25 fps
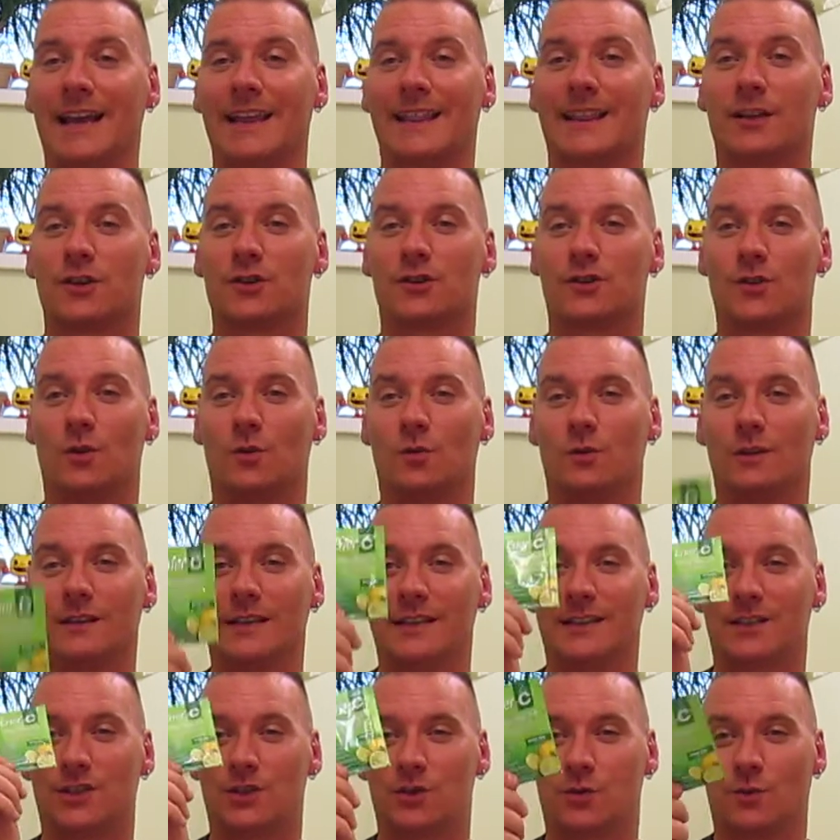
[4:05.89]
There's
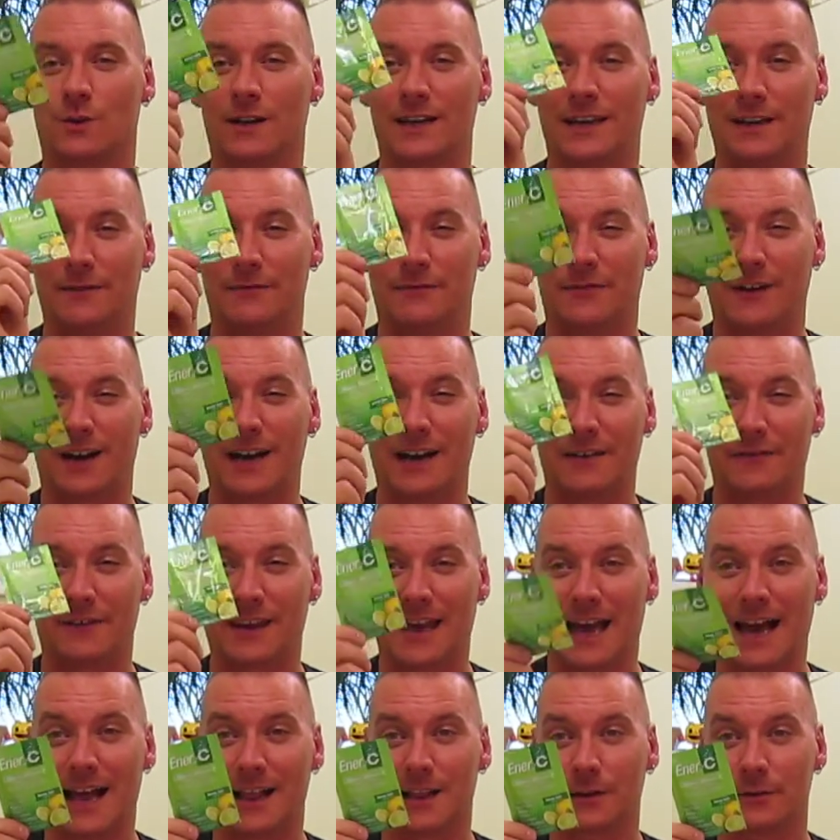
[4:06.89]
only 25
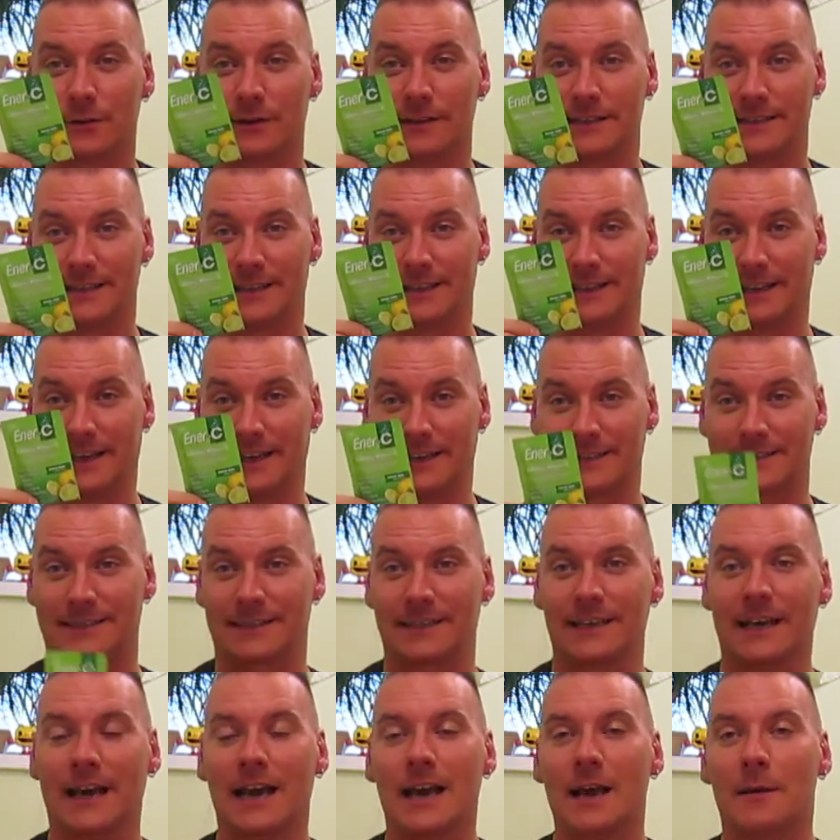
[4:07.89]
calories in
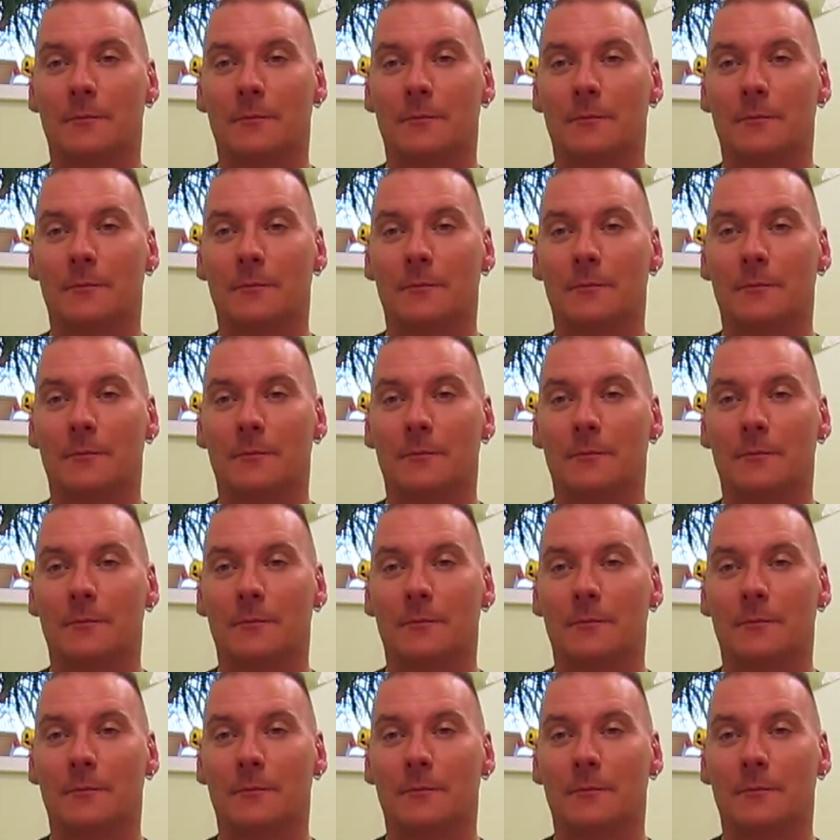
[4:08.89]
this.